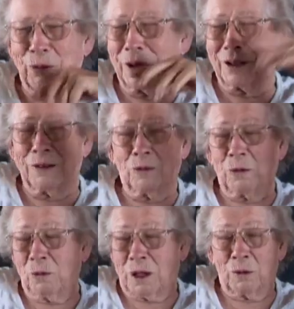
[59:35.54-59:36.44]
But
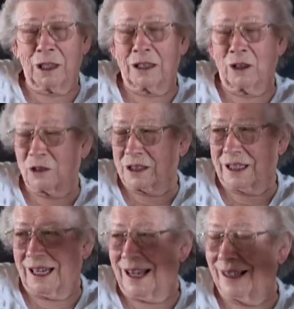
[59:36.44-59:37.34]
well, we closed
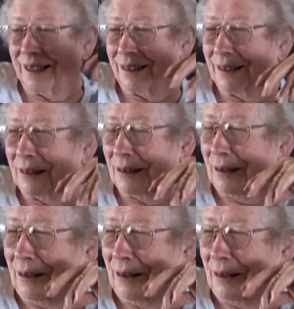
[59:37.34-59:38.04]
it in, and